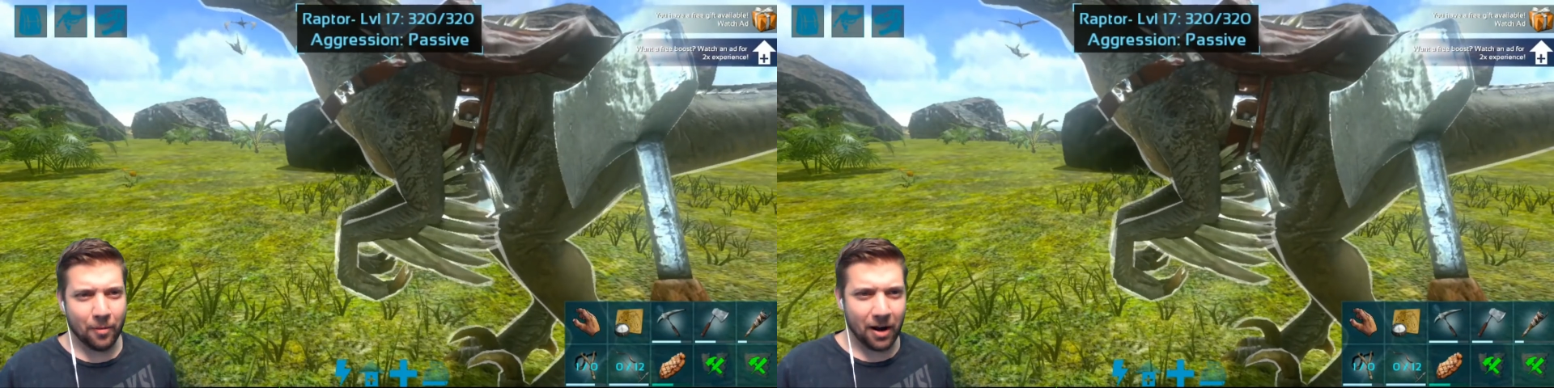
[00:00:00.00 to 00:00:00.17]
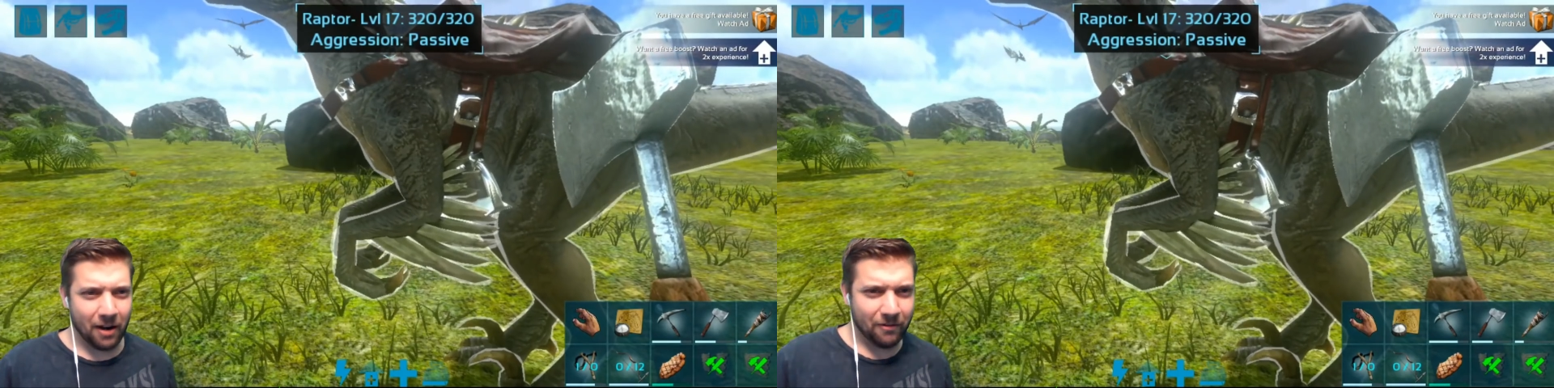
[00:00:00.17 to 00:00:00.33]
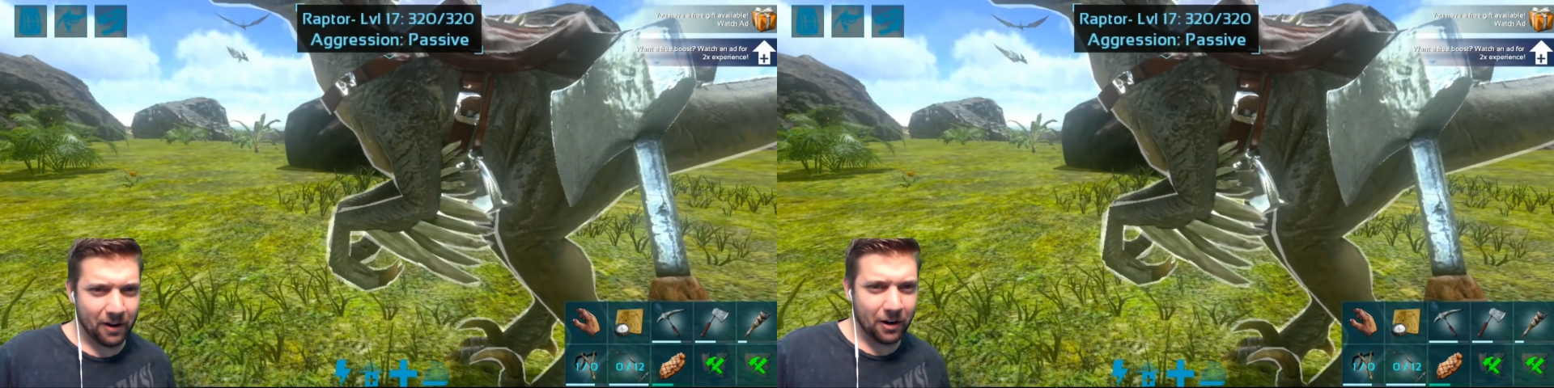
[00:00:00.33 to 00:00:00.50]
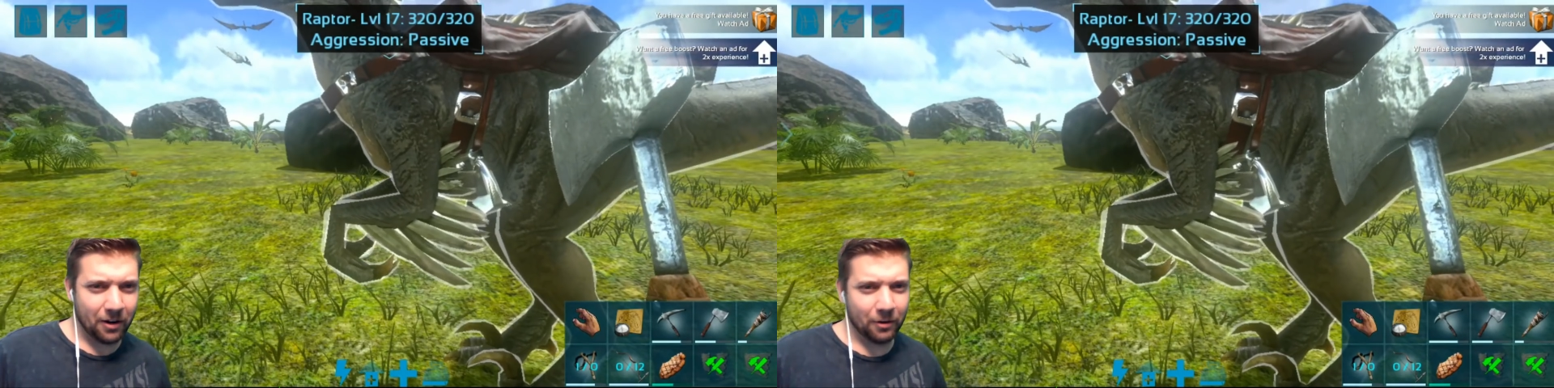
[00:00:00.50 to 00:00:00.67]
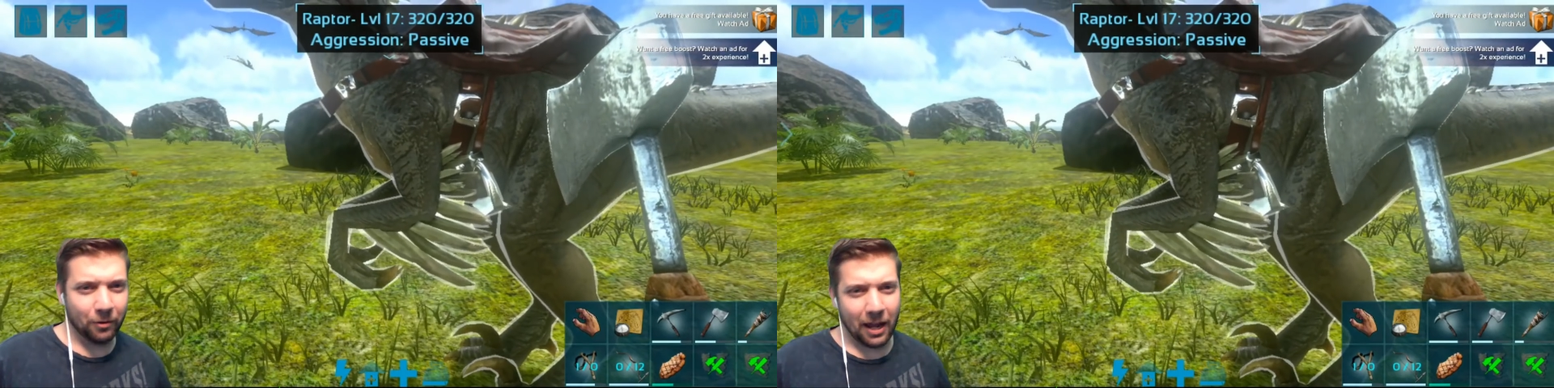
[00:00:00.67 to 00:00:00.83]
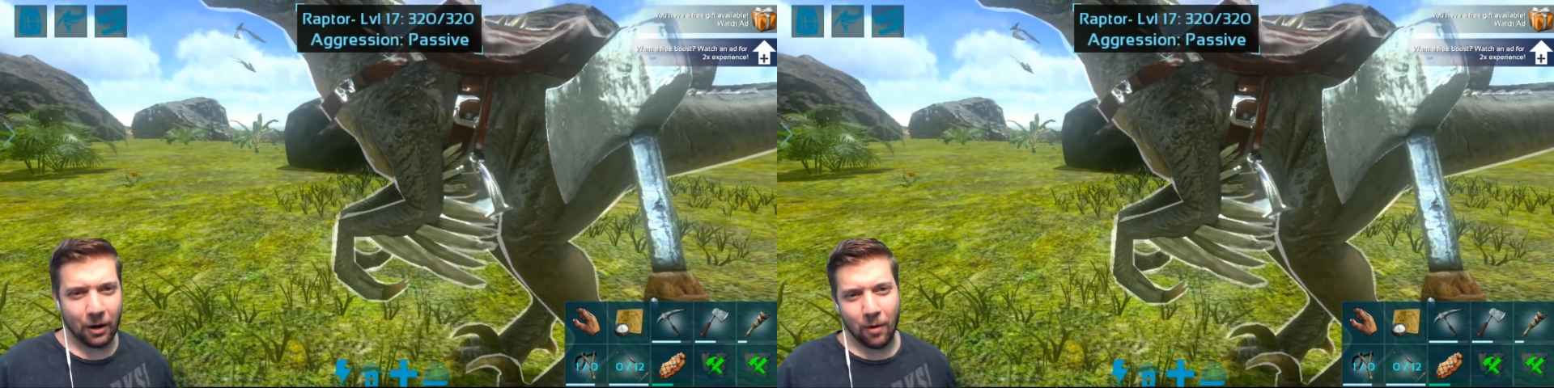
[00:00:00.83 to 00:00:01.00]
but I
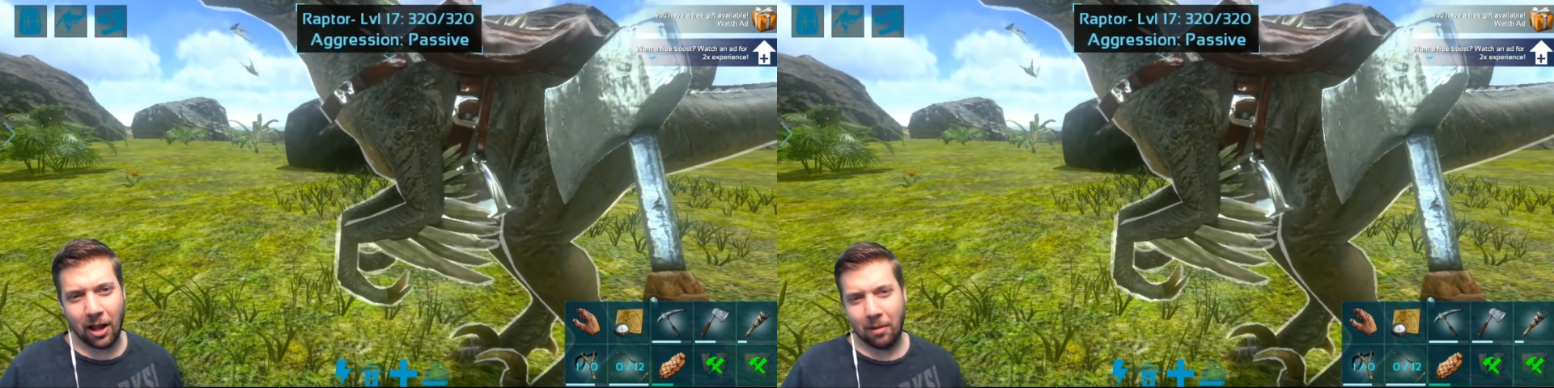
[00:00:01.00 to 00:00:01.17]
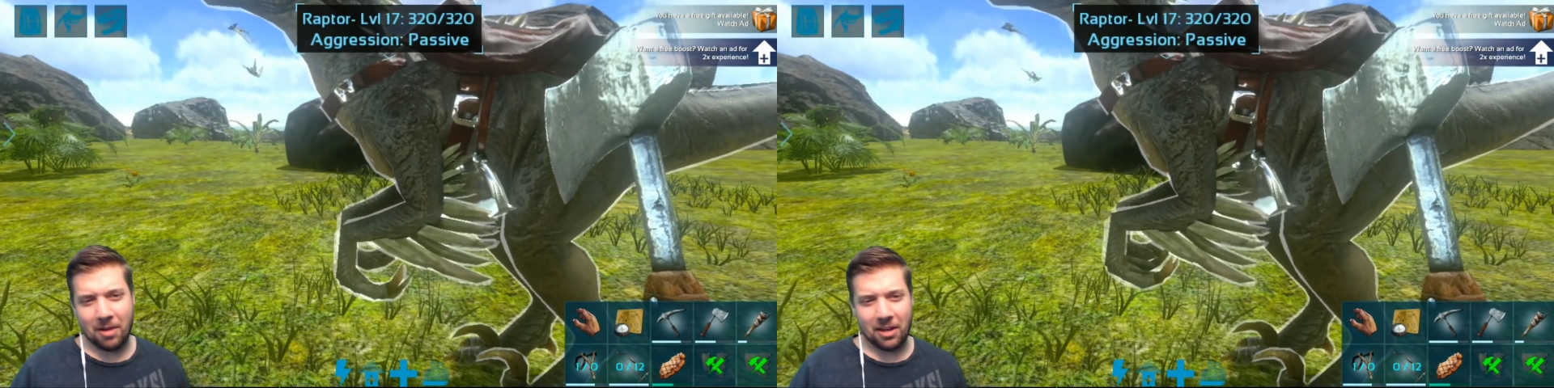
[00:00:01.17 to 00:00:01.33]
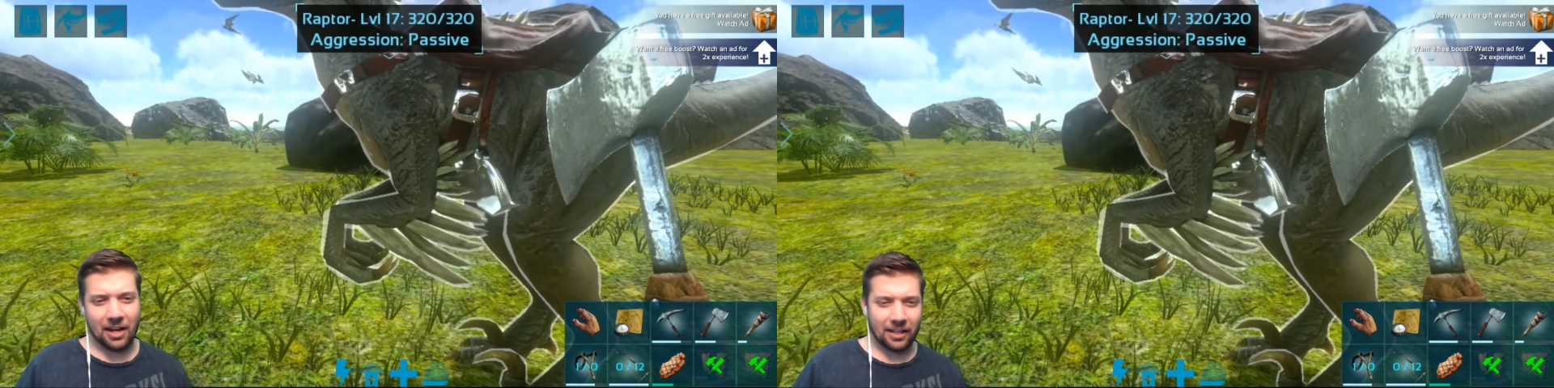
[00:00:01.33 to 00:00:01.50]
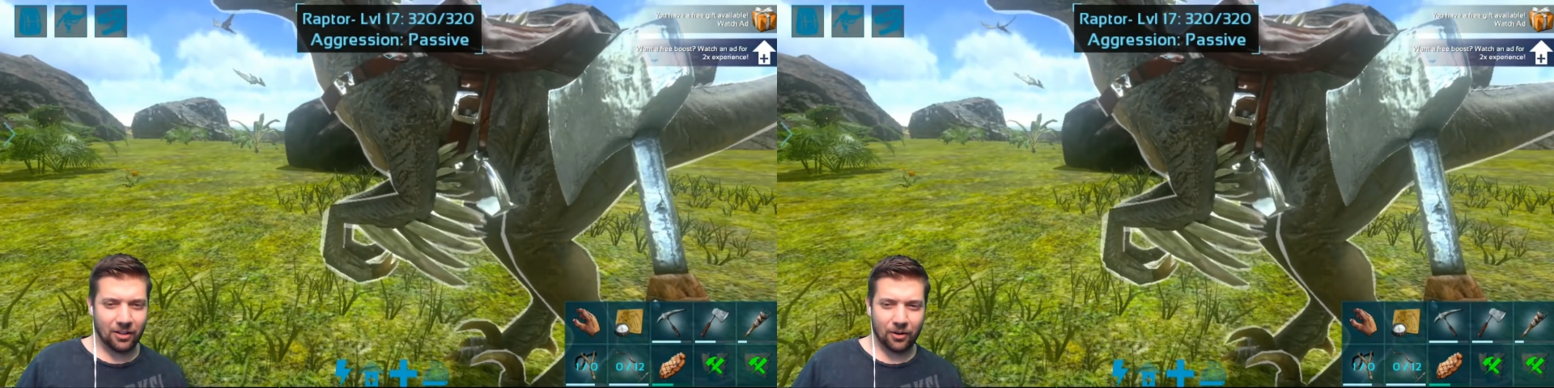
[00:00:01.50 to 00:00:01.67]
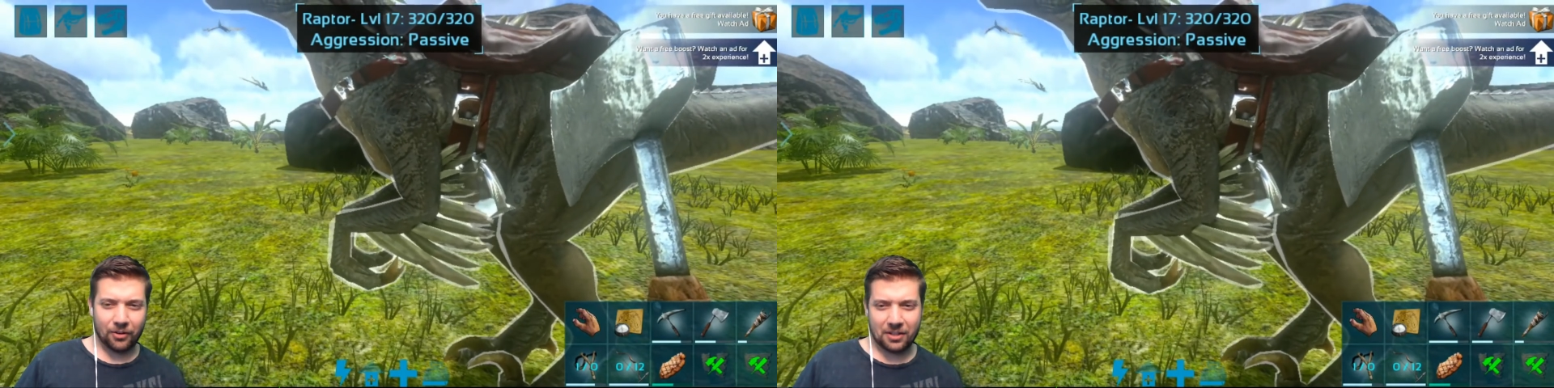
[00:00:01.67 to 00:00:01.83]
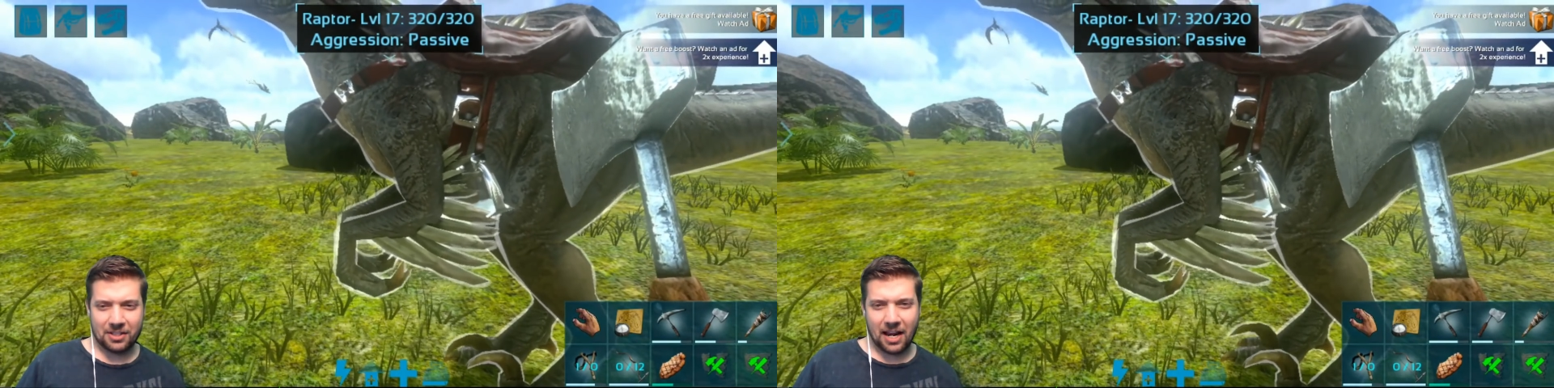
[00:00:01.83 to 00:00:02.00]
figured like while I'm in like the
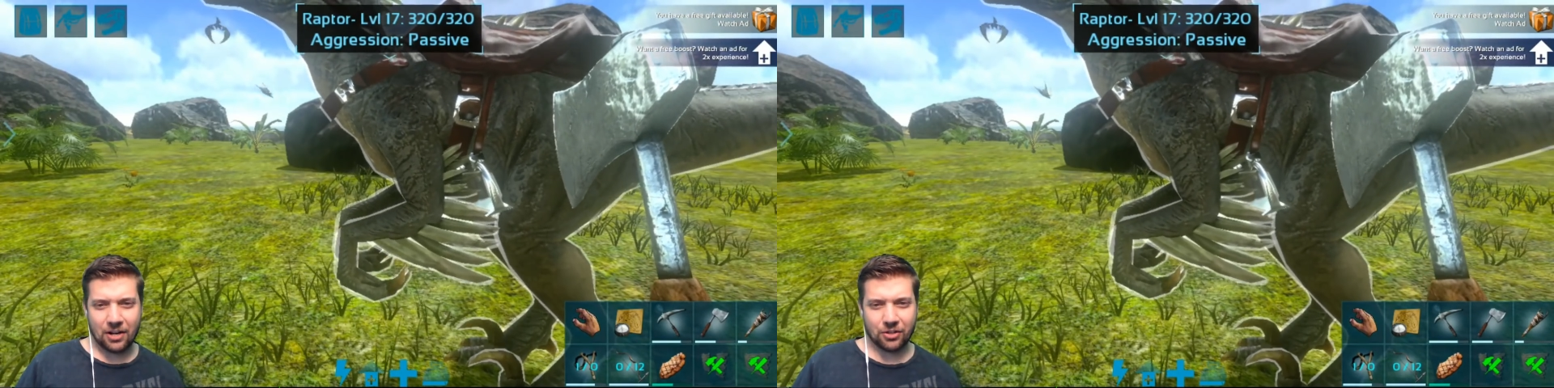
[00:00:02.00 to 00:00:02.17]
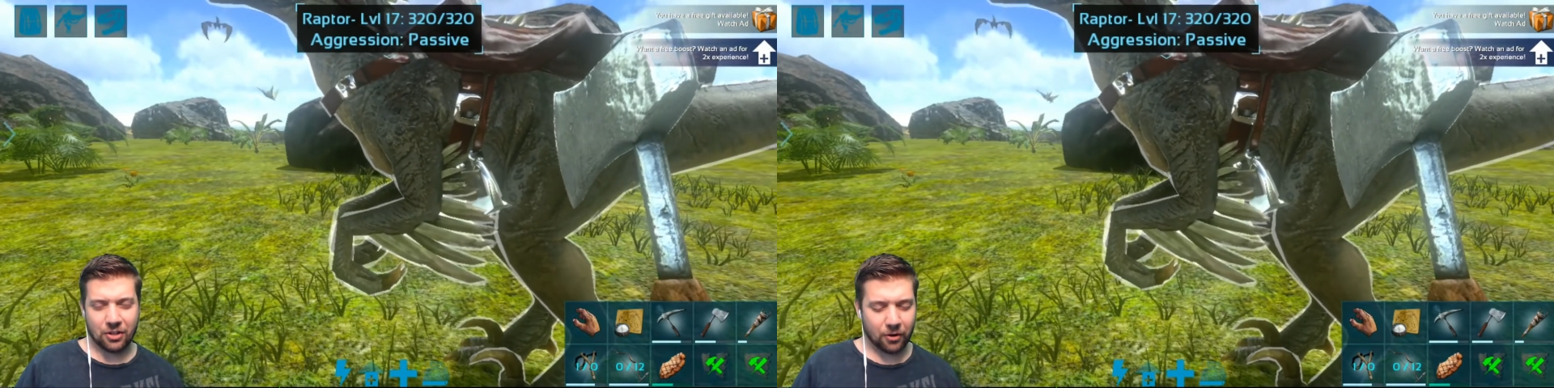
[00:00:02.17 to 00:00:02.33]
early stages,